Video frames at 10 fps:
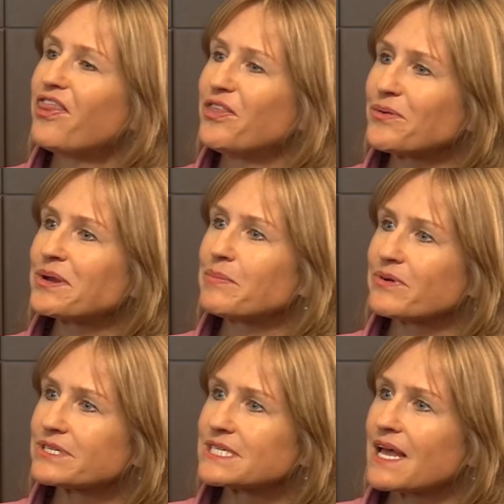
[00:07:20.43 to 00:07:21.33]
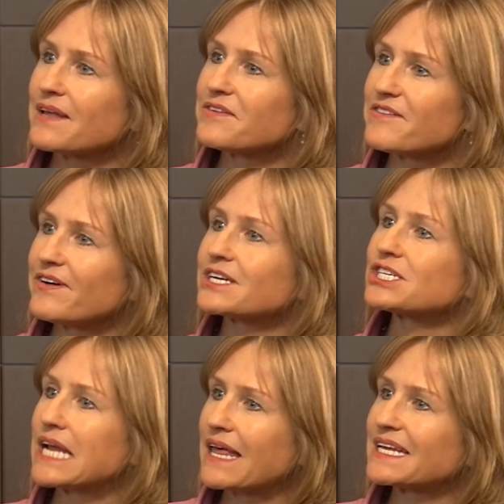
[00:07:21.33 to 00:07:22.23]
thirty percent of the
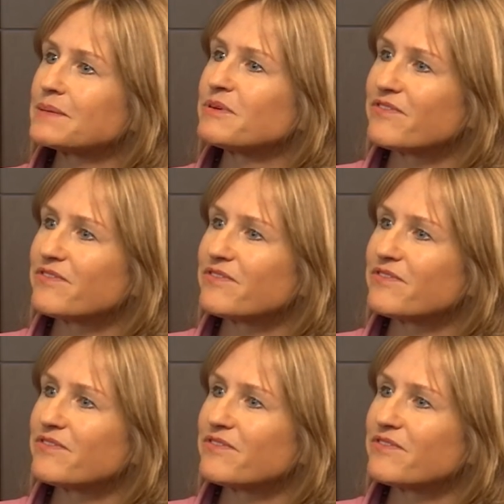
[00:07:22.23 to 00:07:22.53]
functionality be